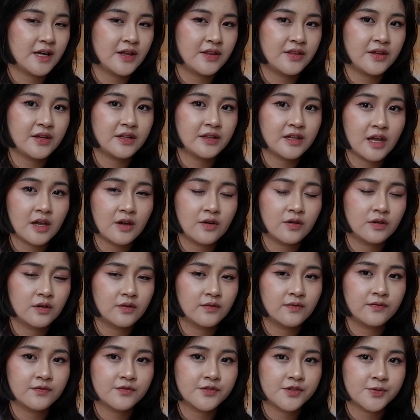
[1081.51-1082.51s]
I think they could
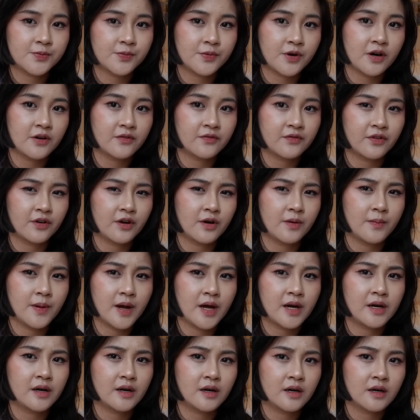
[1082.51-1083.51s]
have sprung for a
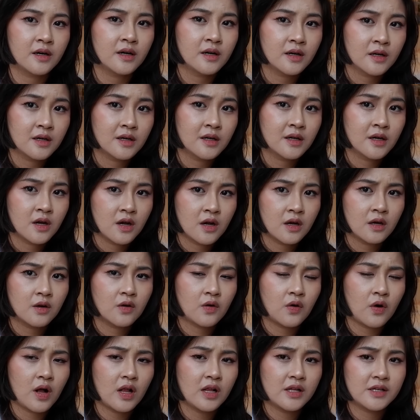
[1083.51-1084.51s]
better
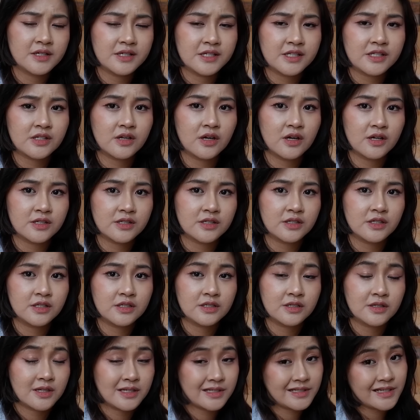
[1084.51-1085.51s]
quality
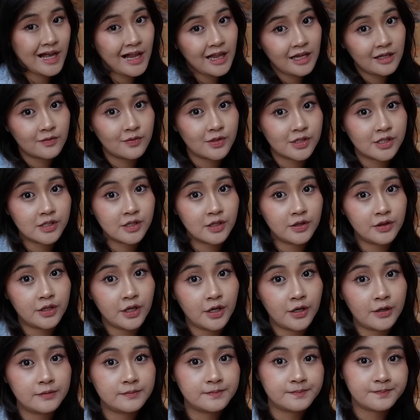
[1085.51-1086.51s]
sausage. The salad was good
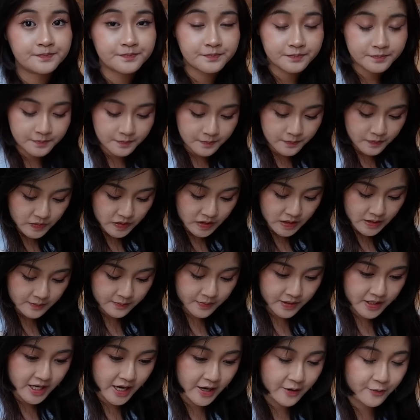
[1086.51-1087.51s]
though.
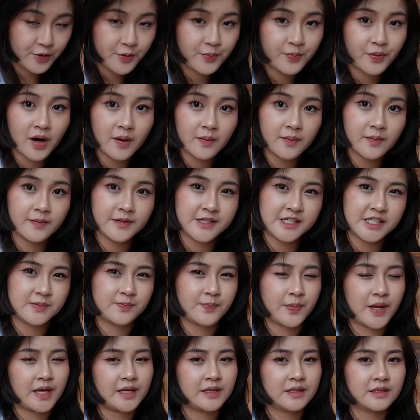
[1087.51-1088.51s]
But yeah, we probably
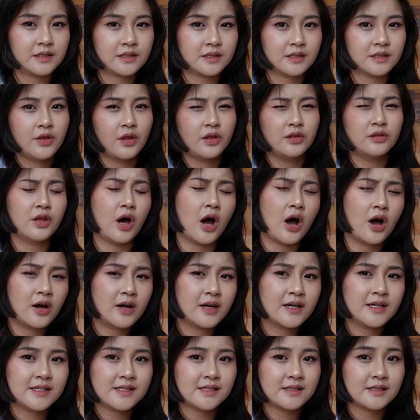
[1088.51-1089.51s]
spent the
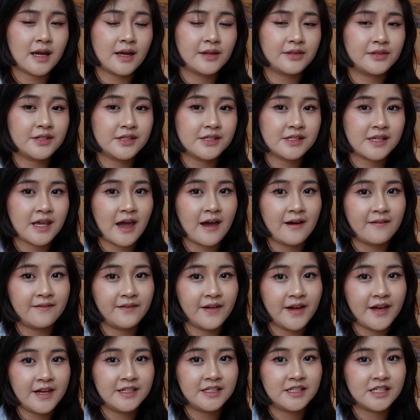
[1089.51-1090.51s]
longest at this
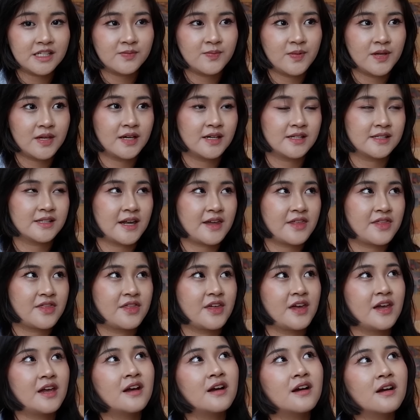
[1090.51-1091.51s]
cafe just because I
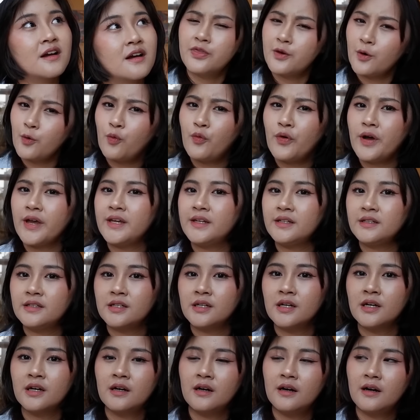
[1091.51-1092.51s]
think the
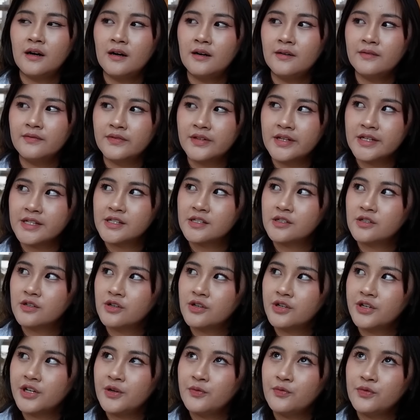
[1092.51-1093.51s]
weight of this
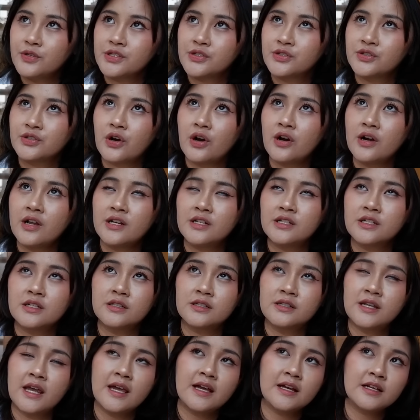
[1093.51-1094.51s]
journey was starting to
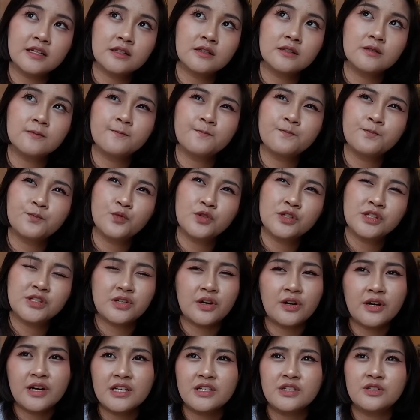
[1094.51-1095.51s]
take was
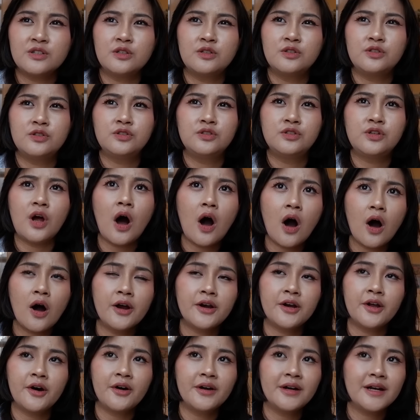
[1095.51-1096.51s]
starting to
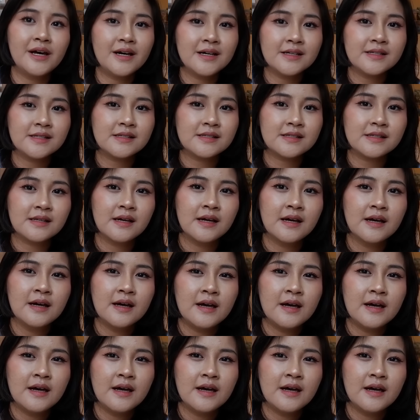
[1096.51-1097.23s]
dawn on us